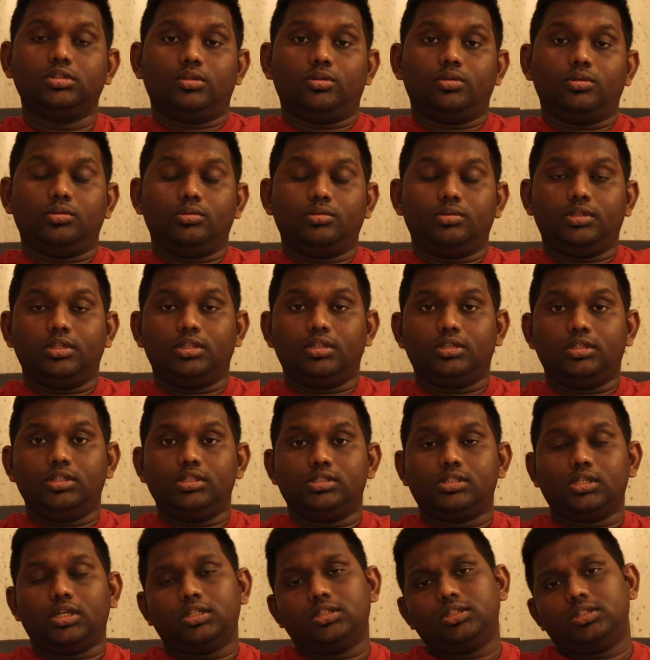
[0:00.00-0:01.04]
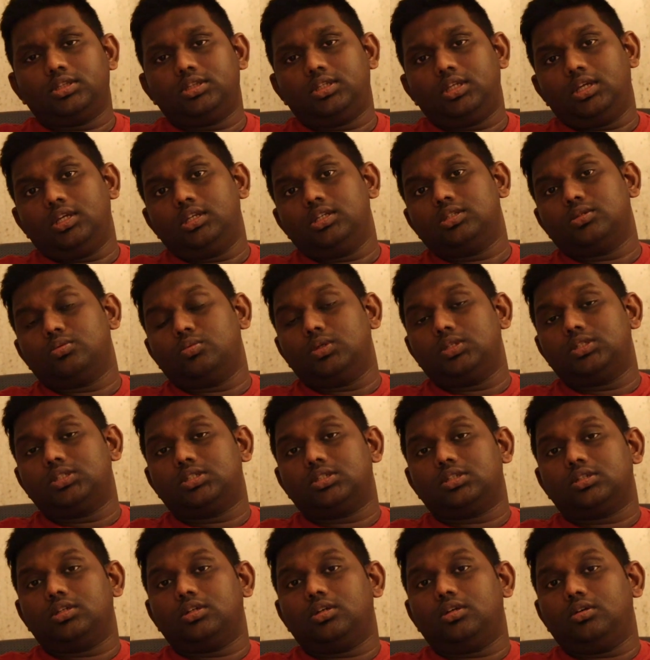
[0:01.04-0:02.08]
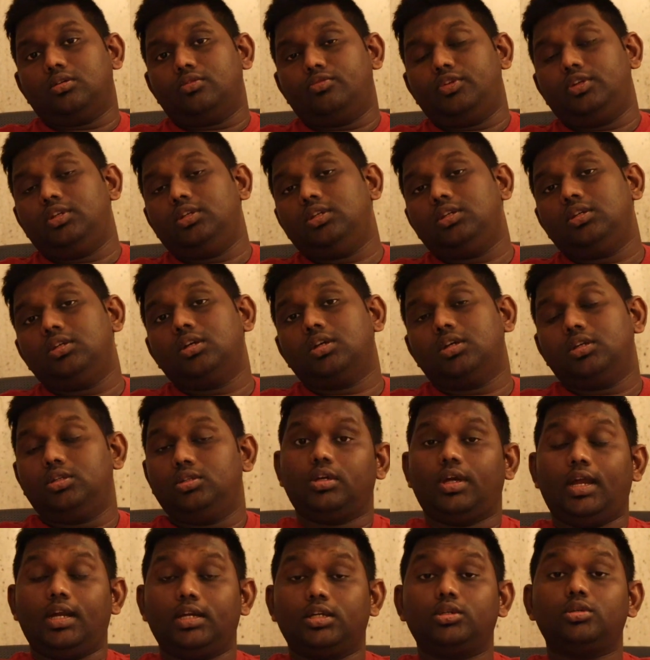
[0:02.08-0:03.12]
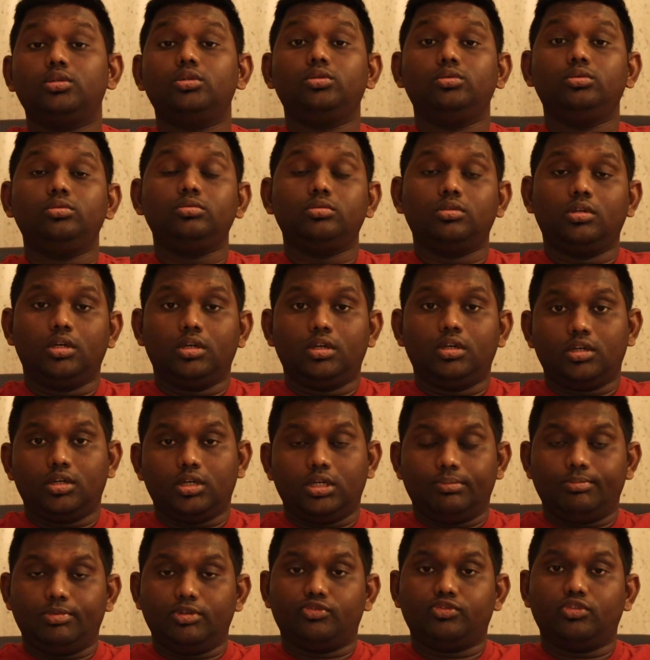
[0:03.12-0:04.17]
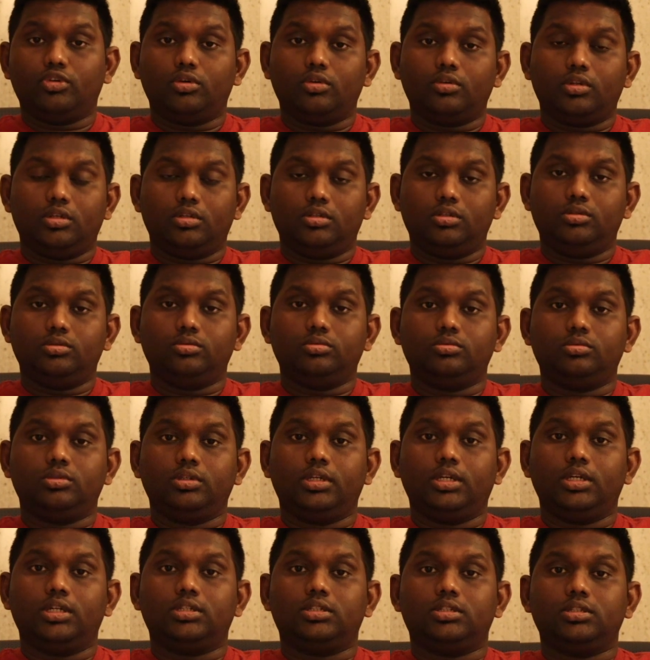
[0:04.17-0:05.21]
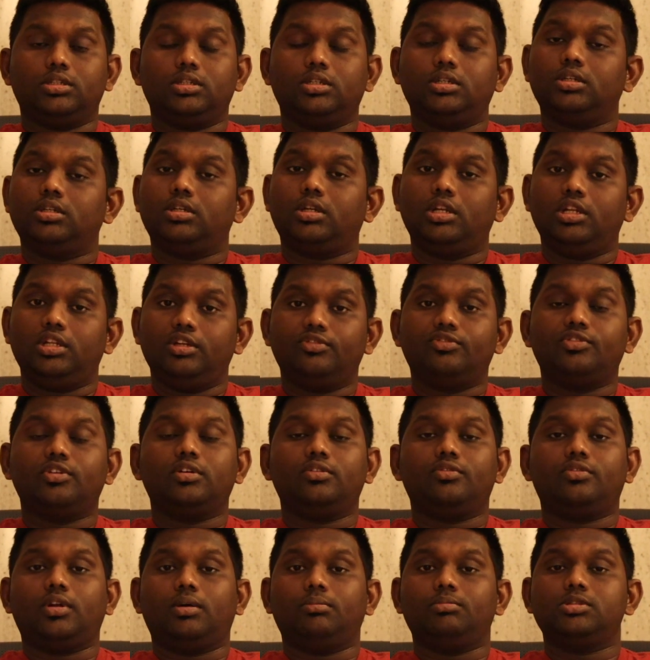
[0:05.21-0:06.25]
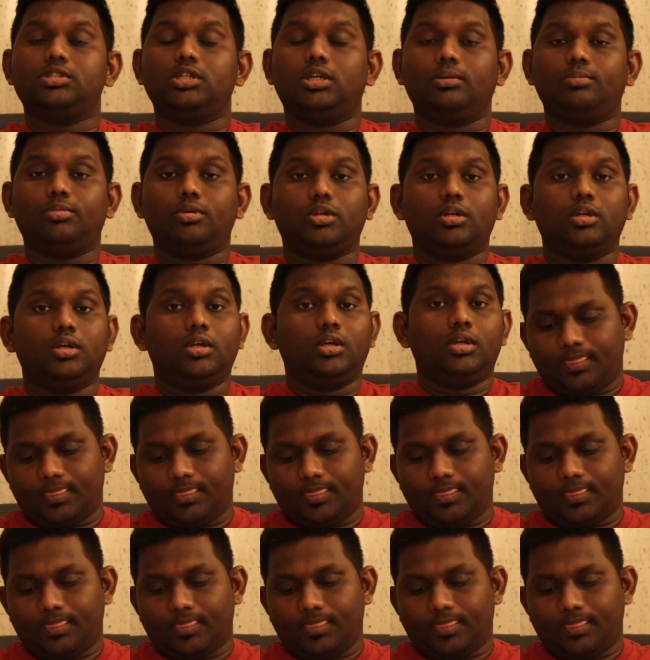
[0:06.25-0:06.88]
So these are the things which we had to do before you get relief from Singapore.